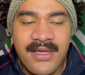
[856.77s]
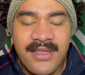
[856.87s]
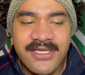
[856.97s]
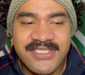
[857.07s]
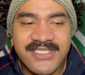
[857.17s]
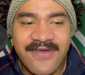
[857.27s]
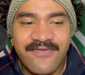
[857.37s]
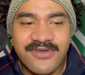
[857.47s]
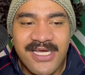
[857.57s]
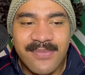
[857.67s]
let's just say,
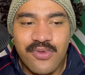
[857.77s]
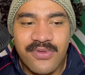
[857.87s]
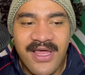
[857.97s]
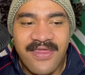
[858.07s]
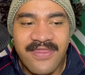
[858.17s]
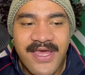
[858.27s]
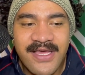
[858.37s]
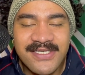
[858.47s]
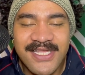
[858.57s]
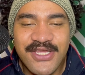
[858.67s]
for example, they're
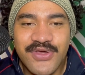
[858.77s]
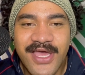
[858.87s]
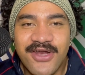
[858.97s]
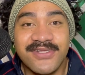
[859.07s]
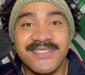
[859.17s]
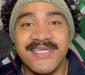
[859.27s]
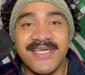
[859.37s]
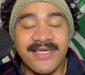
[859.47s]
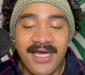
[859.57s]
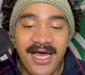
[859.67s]
things that you cannot see,